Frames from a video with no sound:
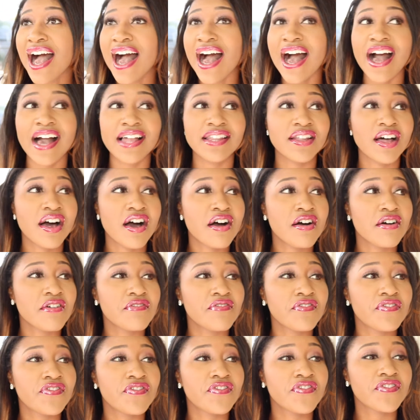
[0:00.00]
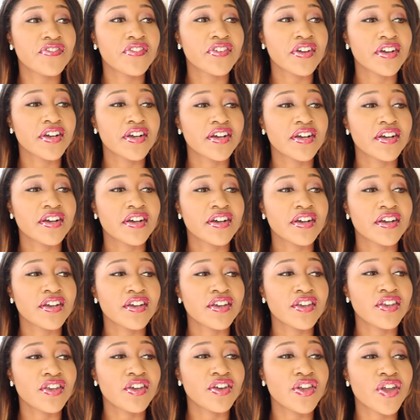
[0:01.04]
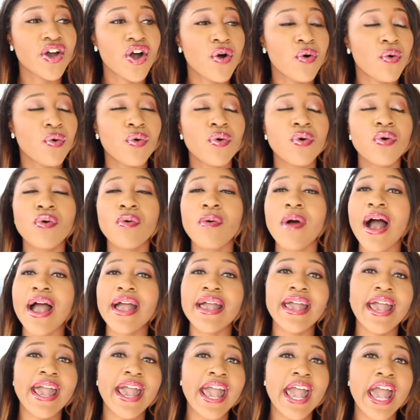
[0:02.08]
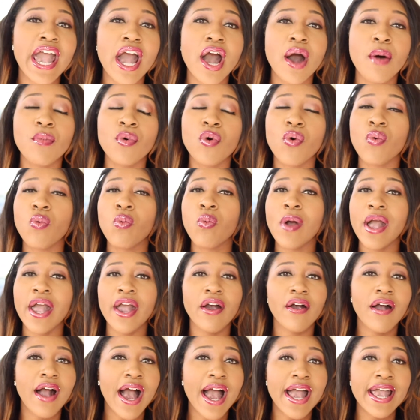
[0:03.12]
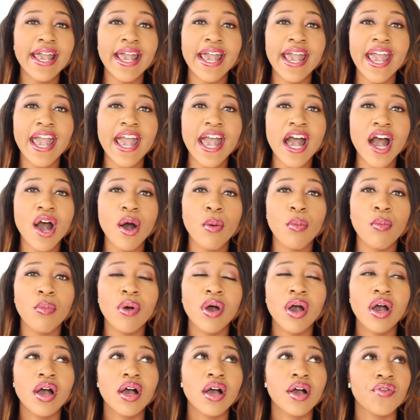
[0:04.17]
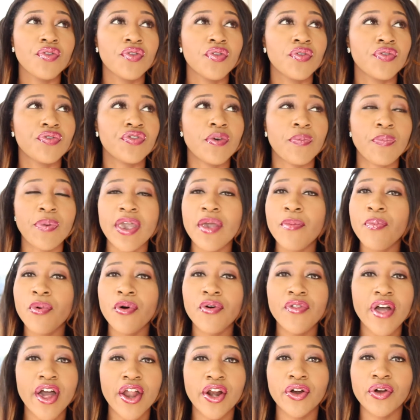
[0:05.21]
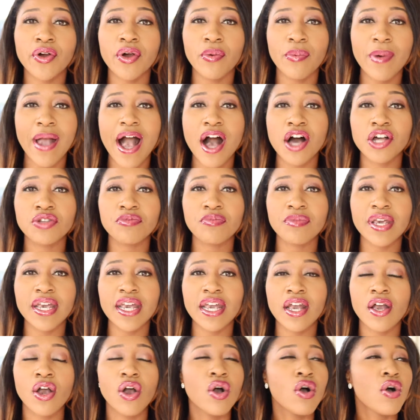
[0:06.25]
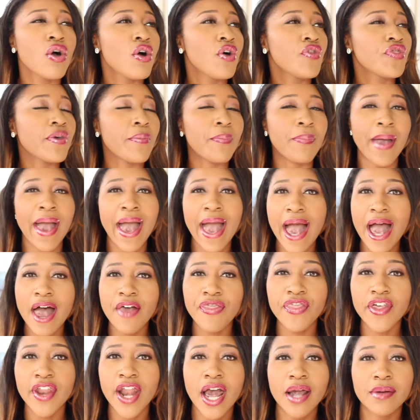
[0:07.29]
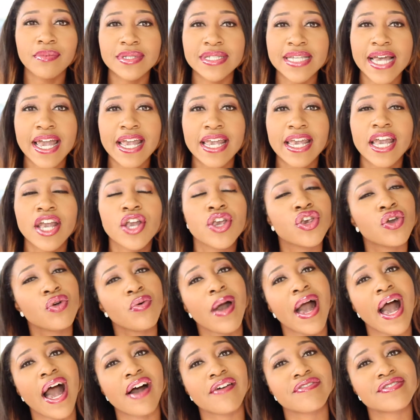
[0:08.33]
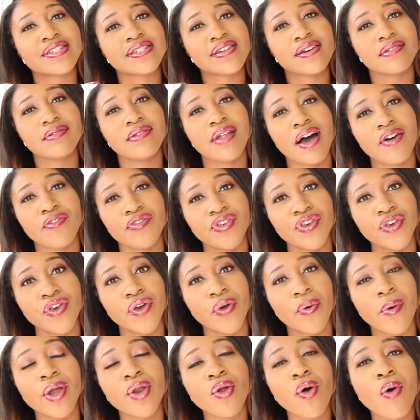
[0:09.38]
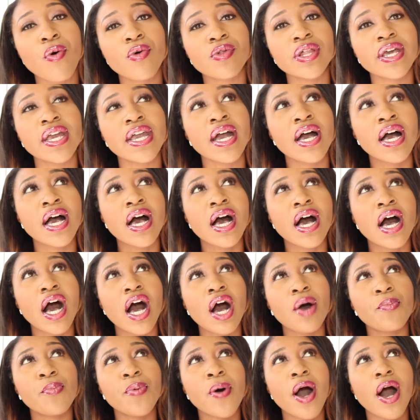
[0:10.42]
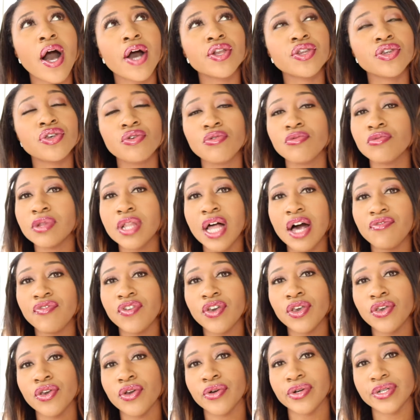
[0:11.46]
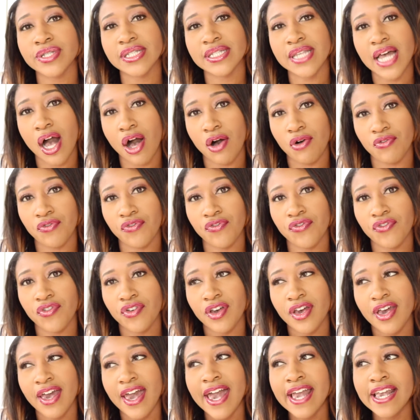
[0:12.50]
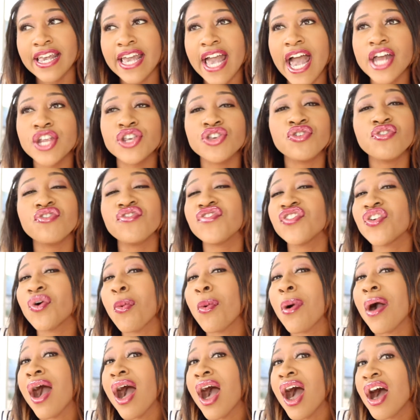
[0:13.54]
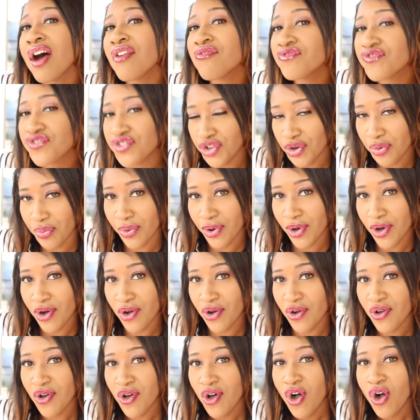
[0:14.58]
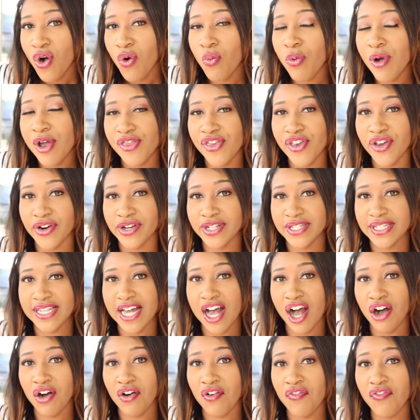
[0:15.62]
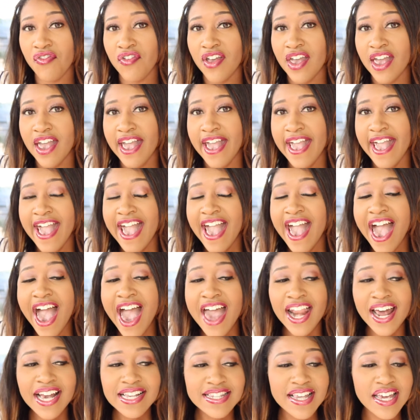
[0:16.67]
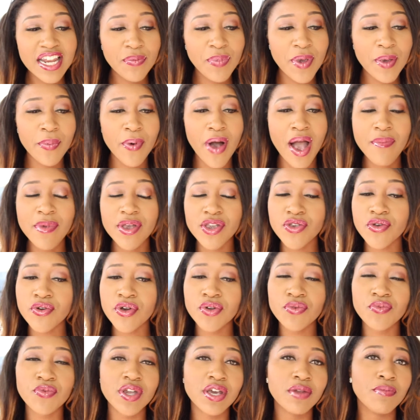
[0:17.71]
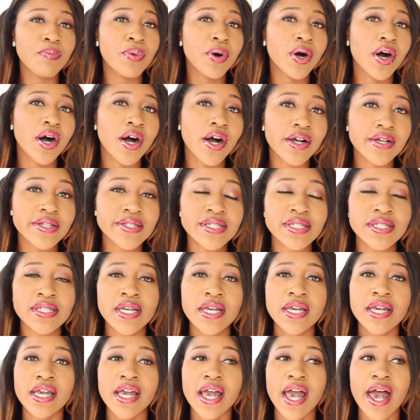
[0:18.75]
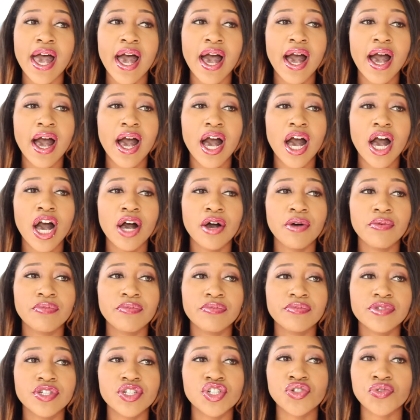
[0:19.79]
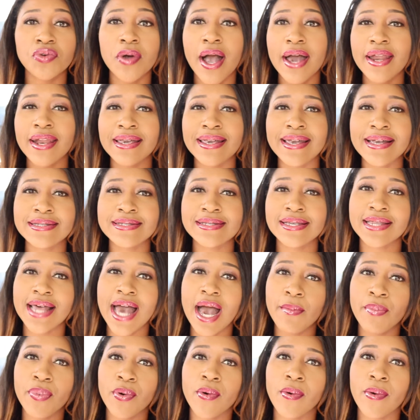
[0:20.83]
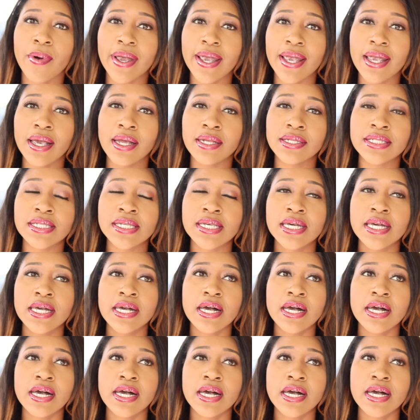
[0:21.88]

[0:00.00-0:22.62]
I love, you know, who I am, where I am, the people that are around me, the path that I'm taking. You have to love you. And only upon you loving yourself can you feel comfortable with yourself. And I say to people, I mean, you can read books to try to get to that point.